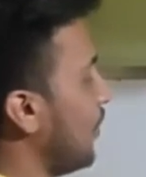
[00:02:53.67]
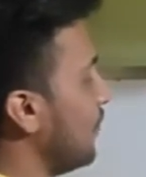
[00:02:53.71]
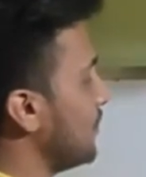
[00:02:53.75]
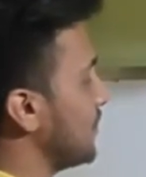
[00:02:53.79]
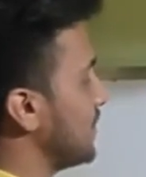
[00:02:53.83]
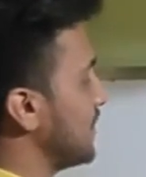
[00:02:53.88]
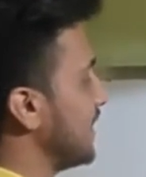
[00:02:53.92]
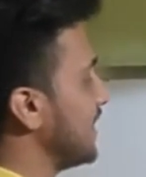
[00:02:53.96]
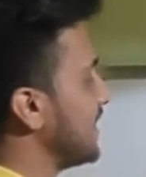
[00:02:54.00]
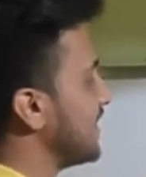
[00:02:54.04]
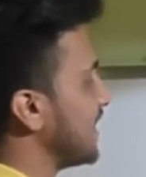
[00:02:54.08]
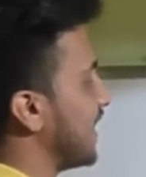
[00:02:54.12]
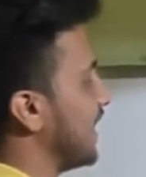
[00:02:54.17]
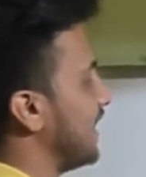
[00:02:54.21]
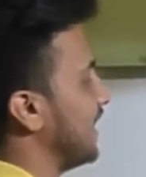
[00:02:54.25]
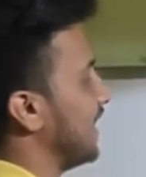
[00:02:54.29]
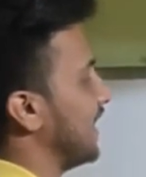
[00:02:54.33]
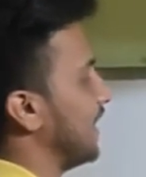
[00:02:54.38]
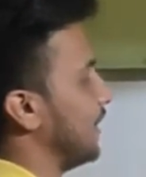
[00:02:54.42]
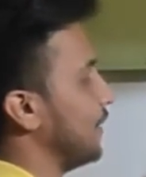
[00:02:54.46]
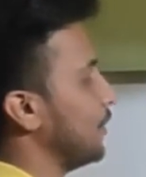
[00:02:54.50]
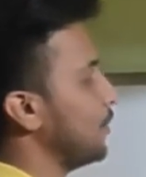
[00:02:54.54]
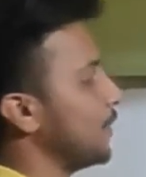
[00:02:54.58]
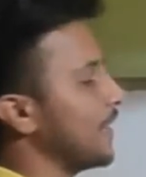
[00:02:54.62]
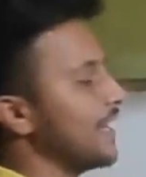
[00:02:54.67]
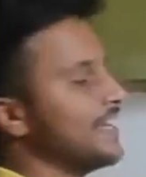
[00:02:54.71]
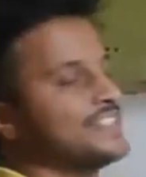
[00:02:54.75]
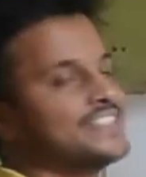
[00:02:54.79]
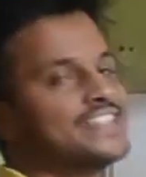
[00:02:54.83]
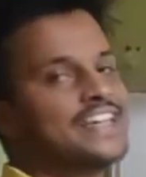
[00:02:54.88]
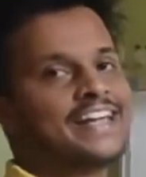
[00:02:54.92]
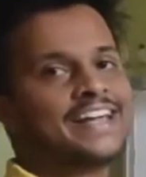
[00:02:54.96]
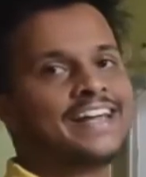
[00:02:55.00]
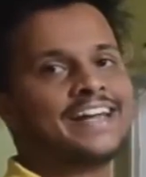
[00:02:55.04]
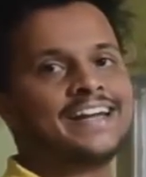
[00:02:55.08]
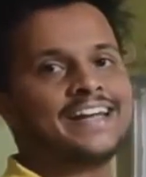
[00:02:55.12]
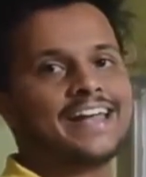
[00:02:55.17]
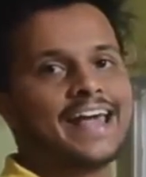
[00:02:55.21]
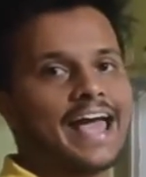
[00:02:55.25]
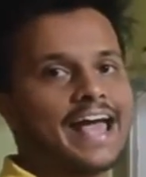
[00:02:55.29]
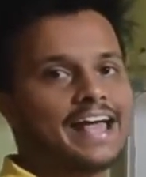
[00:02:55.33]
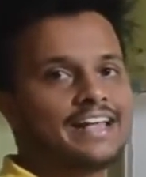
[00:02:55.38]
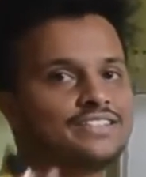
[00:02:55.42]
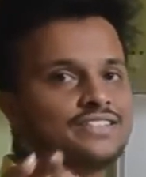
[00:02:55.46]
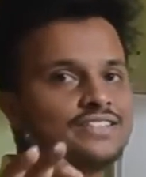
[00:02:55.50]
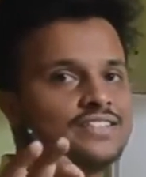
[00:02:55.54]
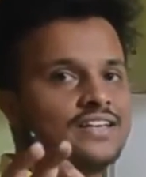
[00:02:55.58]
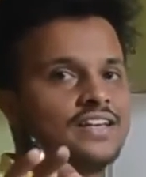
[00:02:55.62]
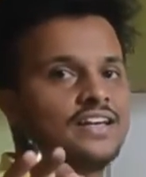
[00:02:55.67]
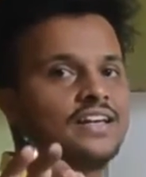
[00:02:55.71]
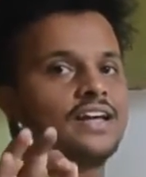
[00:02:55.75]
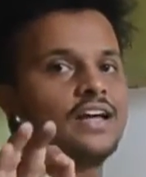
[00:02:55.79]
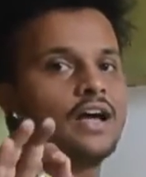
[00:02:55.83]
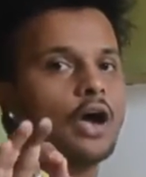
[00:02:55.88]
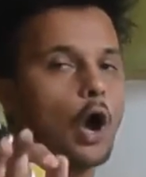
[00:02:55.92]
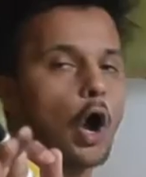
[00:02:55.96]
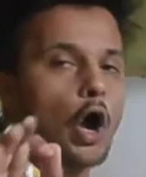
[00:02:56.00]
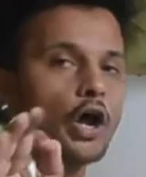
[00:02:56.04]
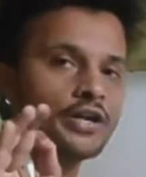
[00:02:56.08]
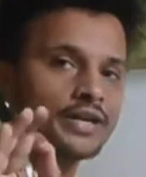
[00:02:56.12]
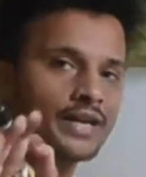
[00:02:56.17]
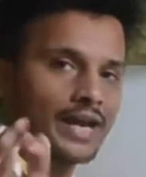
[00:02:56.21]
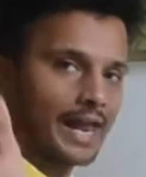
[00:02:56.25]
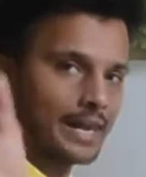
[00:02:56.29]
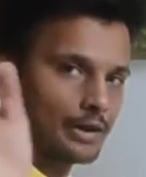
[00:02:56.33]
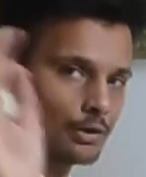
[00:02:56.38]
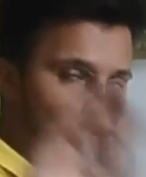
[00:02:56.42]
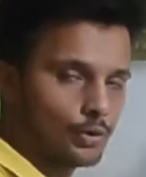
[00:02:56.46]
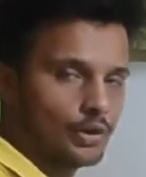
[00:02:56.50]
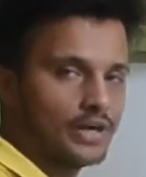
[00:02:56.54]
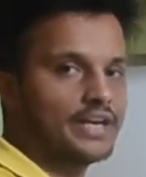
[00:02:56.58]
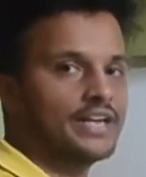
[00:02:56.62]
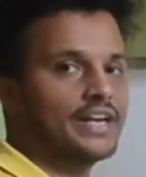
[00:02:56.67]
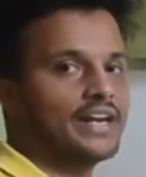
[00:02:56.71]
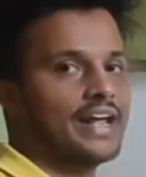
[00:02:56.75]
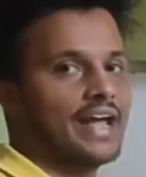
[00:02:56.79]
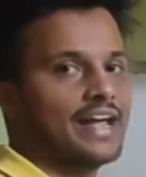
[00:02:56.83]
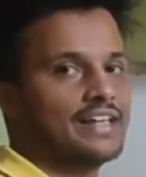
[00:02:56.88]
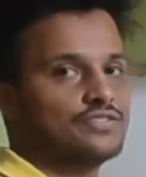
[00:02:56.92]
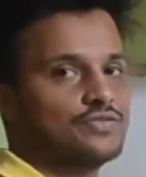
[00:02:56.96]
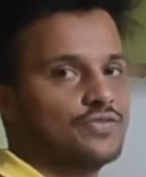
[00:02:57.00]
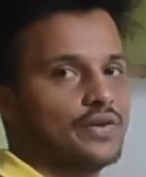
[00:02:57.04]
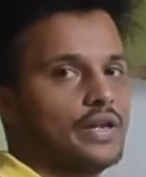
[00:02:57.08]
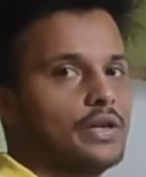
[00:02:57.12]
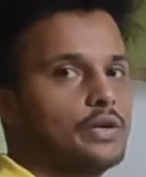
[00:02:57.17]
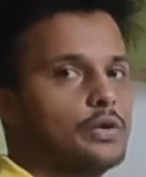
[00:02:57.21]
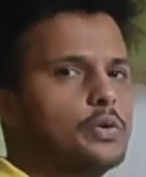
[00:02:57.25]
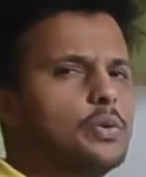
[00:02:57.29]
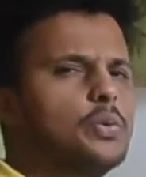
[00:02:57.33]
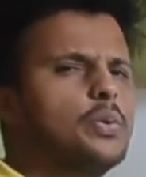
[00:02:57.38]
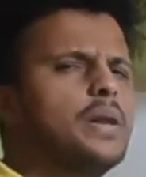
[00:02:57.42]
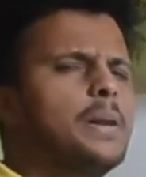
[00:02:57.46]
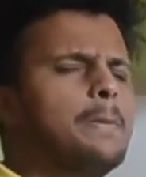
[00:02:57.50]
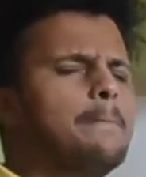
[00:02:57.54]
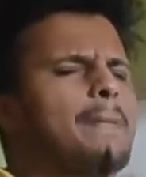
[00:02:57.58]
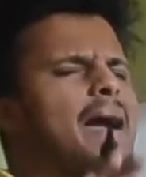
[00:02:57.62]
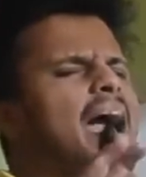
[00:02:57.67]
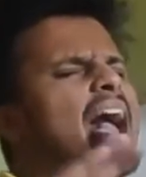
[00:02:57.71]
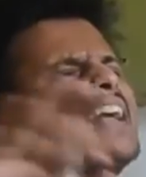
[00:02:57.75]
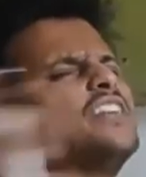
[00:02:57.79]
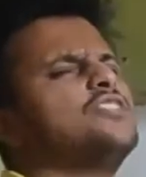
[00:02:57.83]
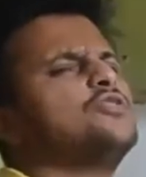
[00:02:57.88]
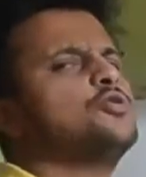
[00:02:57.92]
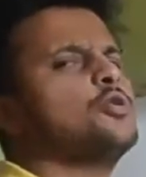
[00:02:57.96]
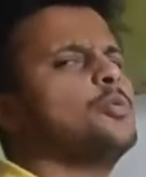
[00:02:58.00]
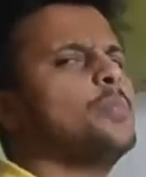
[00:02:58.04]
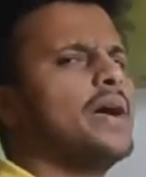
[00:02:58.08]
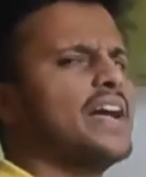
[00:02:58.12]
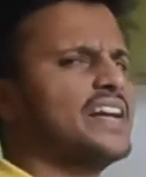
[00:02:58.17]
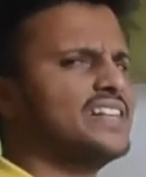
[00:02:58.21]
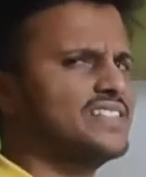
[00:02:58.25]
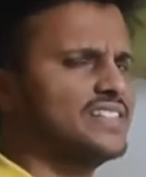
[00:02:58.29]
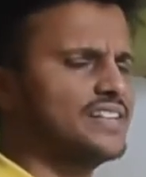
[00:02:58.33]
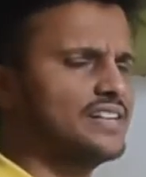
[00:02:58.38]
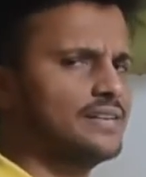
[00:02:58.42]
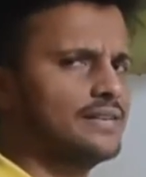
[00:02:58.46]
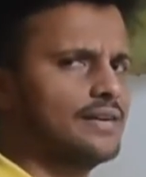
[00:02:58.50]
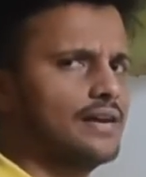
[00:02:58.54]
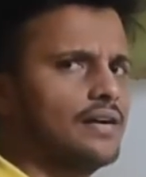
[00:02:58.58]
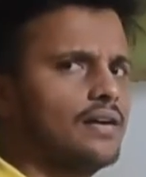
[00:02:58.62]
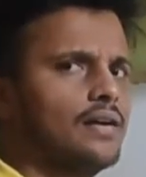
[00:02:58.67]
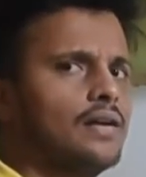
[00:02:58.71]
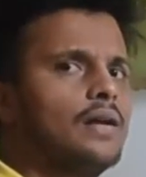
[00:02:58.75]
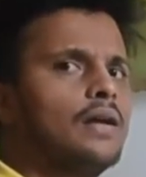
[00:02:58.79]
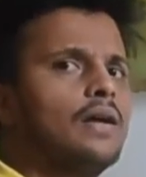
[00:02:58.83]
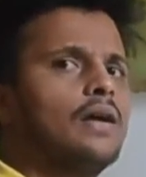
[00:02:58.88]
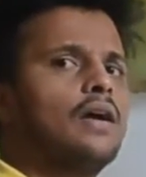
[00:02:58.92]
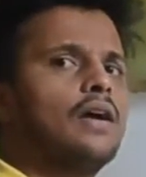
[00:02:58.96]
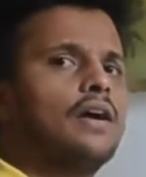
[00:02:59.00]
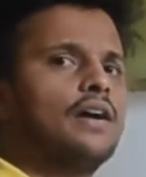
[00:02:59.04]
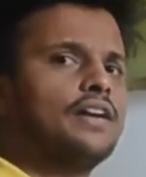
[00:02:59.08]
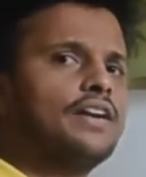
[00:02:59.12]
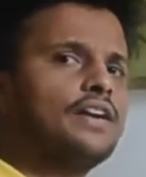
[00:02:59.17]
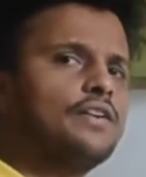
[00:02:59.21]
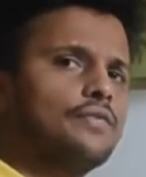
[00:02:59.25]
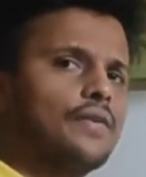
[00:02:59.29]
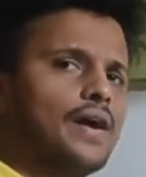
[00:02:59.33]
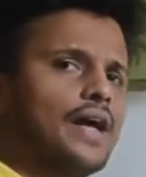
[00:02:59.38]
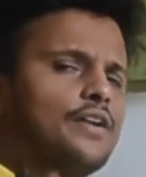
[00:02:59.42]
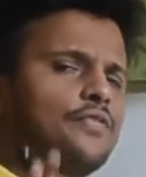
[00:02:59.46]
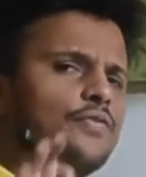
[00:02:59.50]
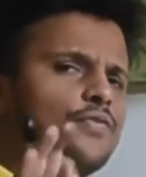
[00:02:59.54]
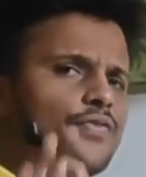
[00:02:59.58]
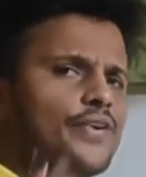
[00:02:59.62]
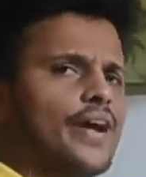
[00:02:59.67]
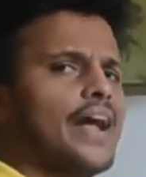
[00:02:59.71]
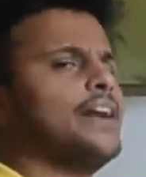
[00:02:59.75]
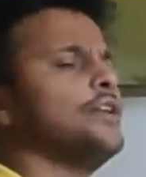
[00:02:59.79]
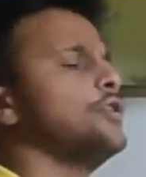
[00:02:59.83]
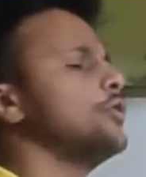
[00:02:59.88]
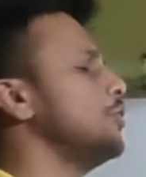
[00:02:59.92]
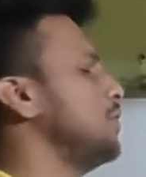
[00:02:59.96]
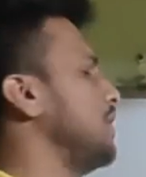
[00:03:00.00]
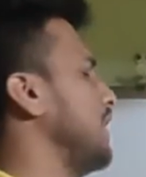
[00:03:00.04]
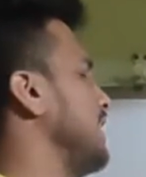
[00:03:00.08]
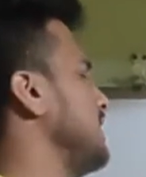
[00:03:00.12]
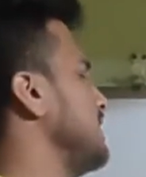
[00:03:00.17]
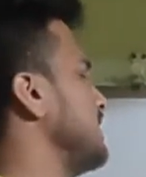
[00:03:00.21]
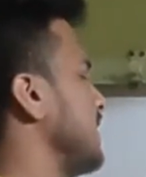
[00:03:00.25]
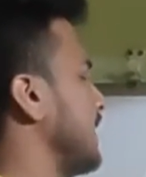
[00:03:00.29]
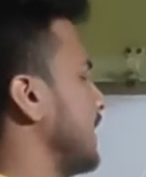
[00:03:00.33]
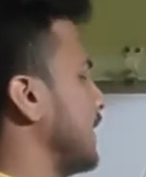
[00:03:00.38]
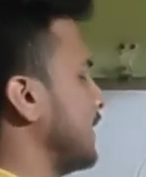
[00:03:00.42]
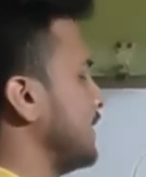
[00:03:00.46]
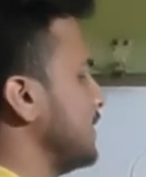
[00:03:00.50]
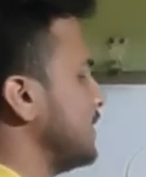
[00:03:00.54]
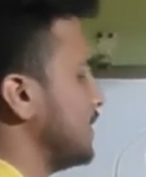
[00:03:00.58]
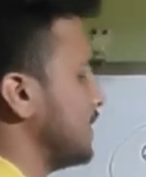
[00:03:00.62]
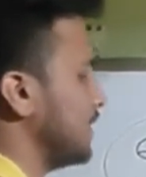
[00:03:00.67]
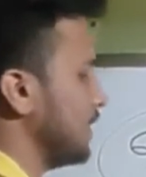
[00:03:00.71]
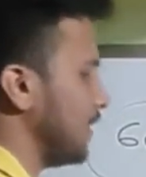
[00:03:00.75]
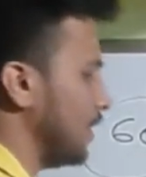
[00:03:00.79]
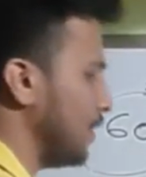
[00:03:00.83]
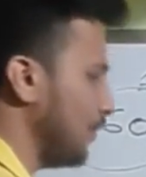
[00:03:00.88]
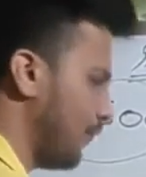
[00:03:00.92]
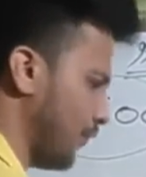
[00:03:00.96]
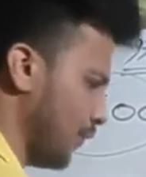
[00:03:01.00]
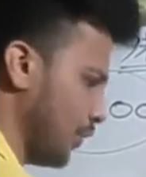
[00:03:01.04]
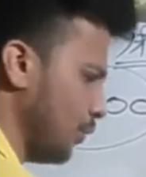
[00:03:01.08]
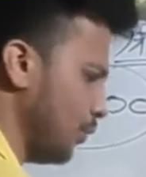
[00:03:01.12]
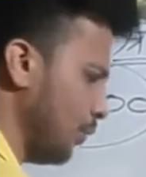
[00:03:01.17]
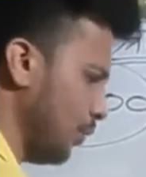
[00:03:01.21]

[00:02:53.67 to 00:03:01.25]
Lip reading: of 600. You can check it as on calculator as well. You will max to max require 5 to 10 seconds if